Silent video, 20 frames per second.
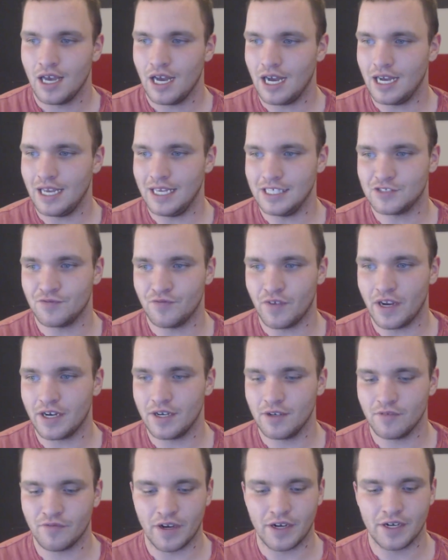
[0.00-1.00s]
It's
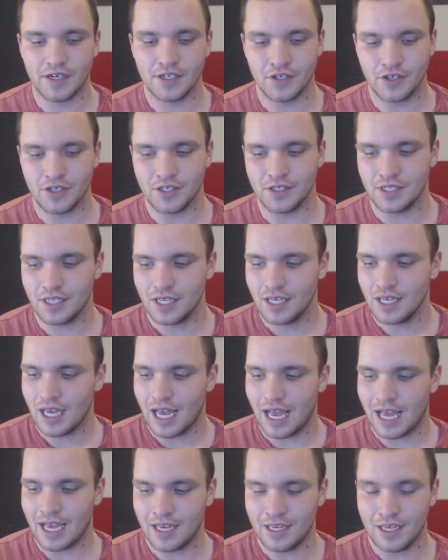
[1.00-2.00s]
very, very good.
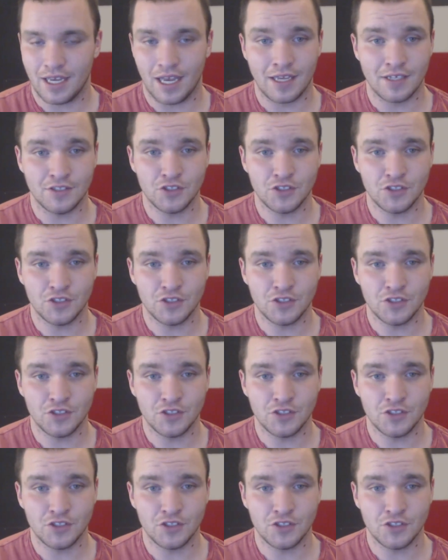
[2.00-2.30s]
I